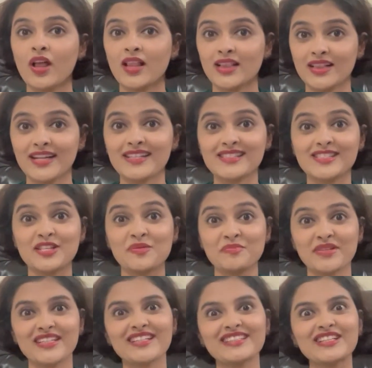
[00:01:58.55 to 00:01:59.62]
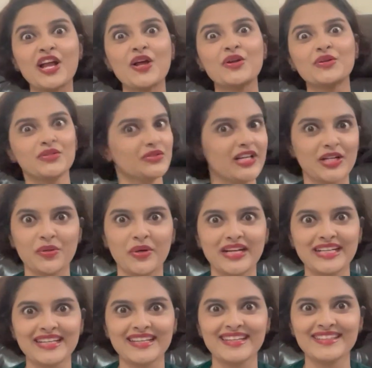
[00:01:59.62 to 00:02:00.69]
let's begin real
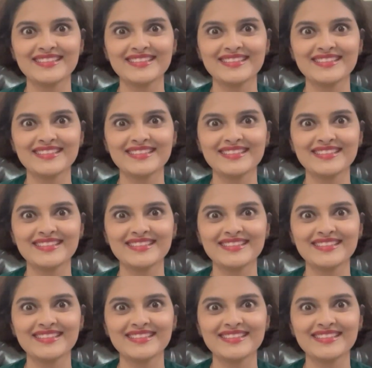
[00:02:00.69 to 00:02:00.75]
quickly.